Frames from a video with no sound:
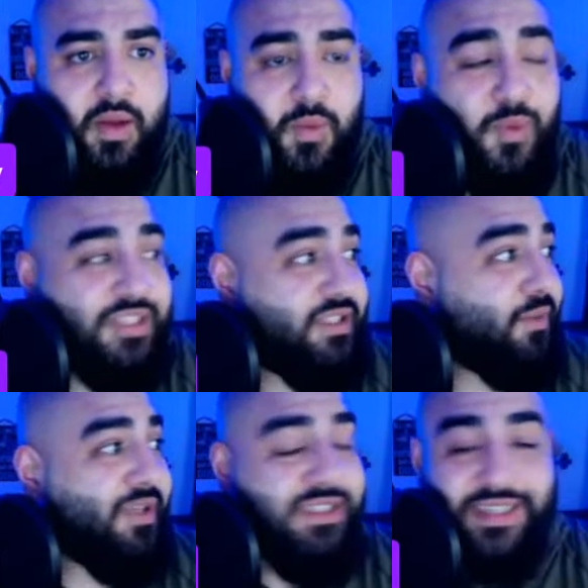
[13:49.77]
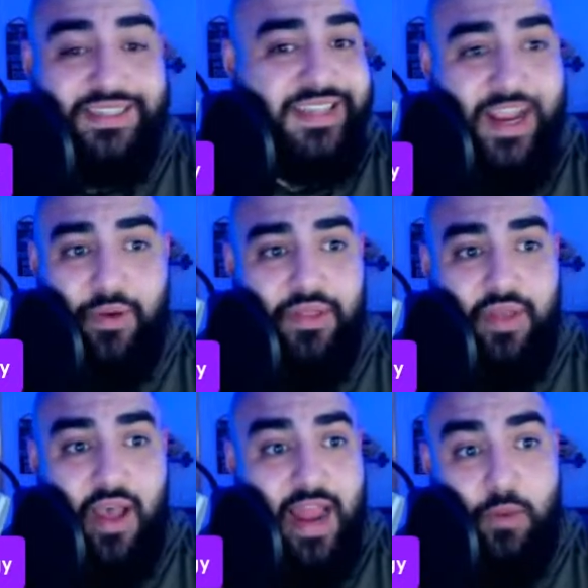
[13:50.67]
which is a scary
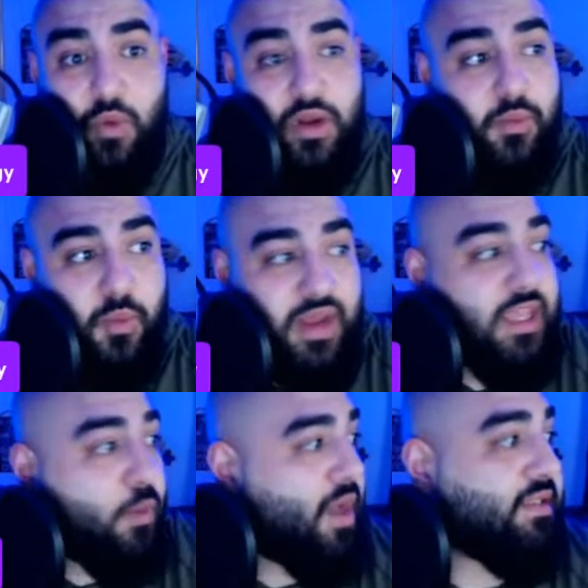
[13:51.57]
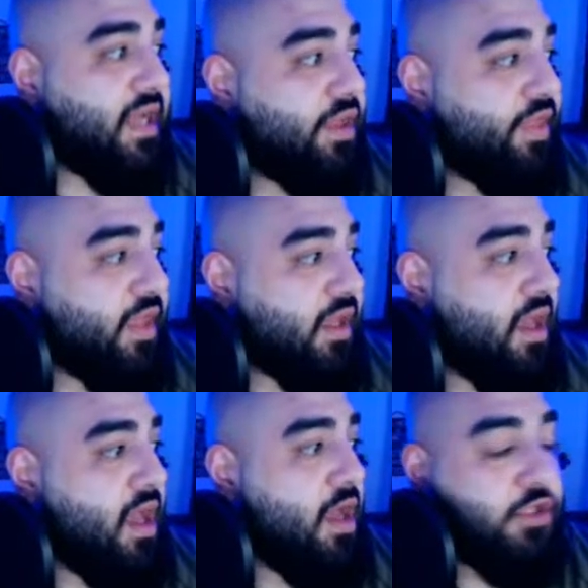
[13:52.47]
thought. And when he was healthy,
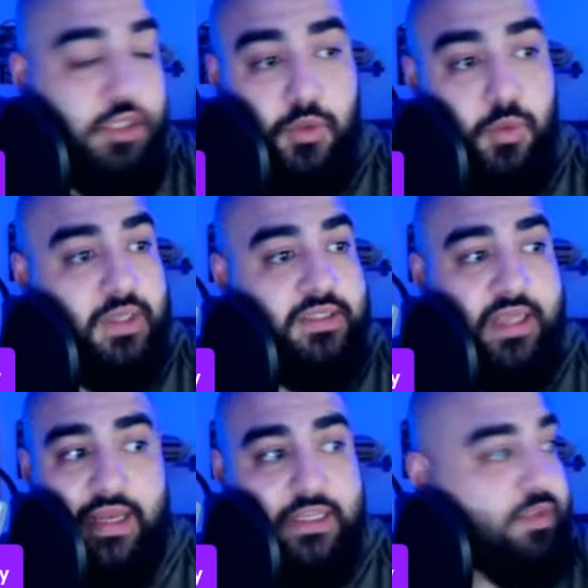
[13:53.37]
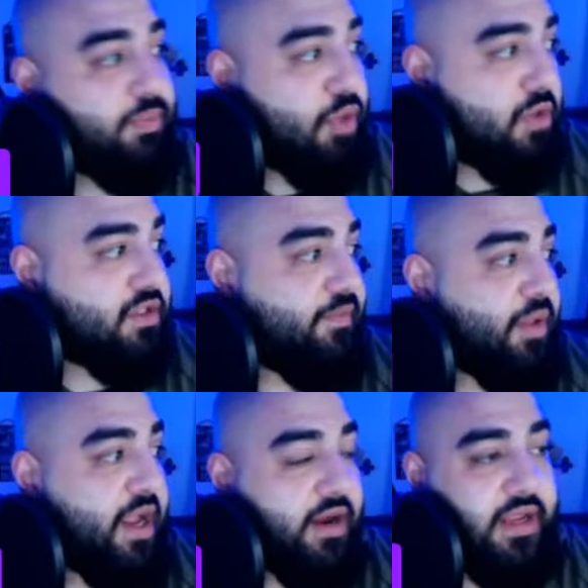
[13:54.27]
dude was an explosive
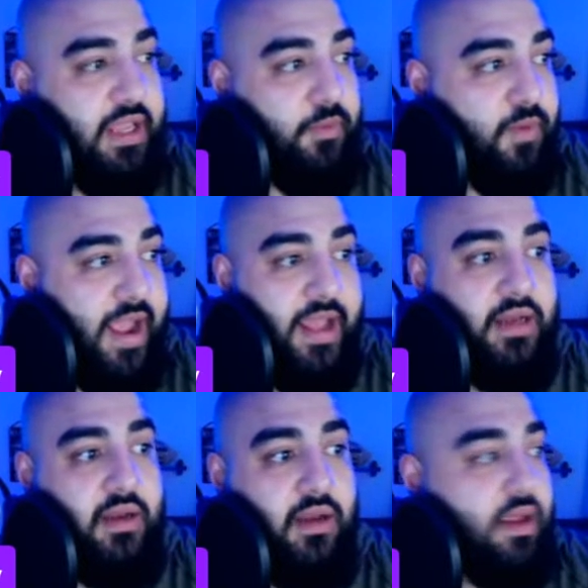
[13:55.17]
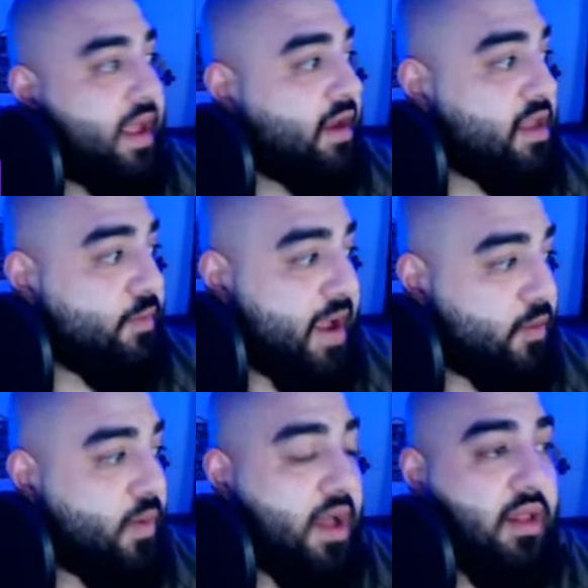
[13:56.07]
player. He ran
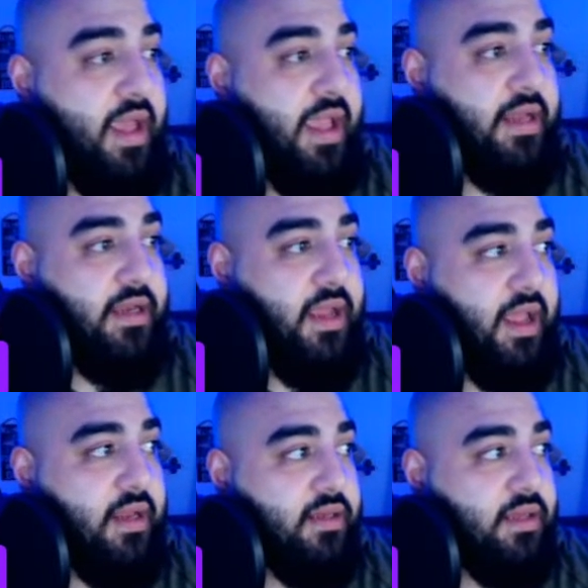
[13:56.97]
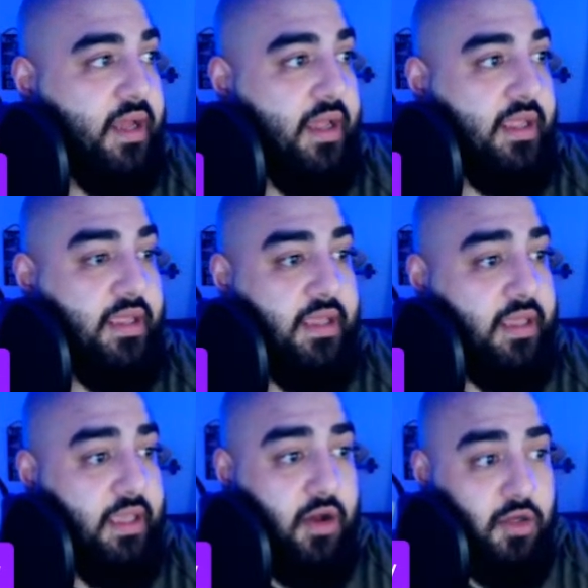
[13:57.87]
well, and
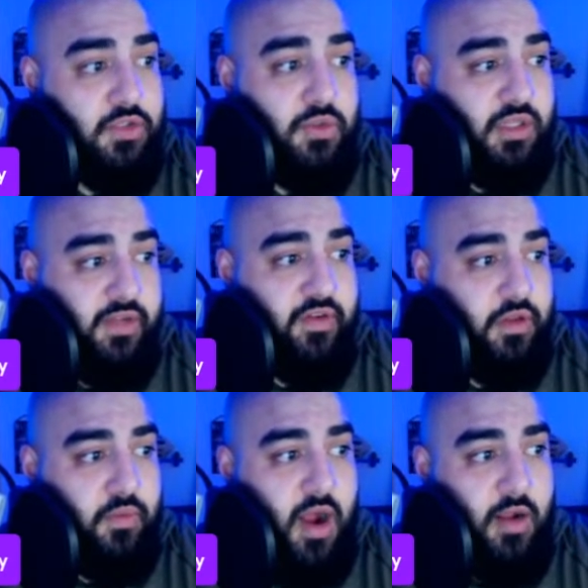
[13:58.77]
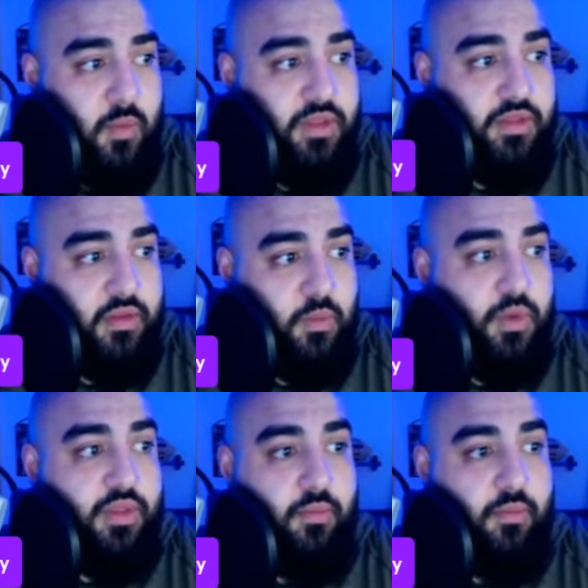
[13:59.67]
he also delivered the rock with